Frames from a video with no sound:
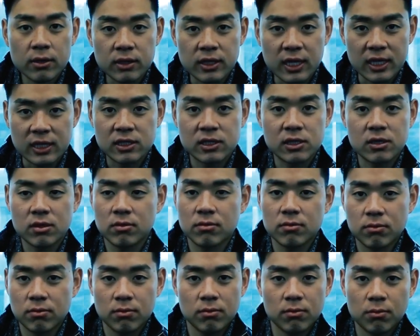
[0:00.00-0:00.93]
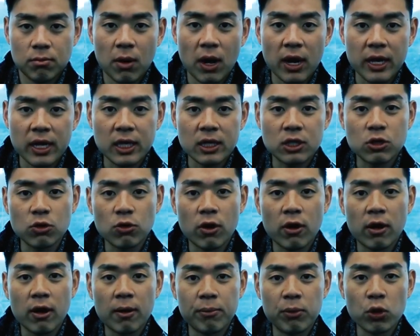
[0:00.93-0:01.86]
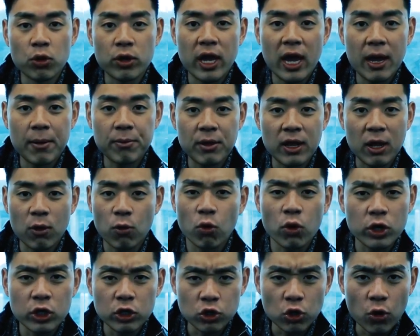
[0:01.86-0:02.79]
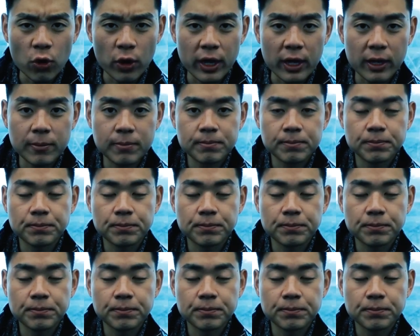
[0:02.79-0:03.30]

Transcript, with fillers: this money to a boot camp, like, what are you doing?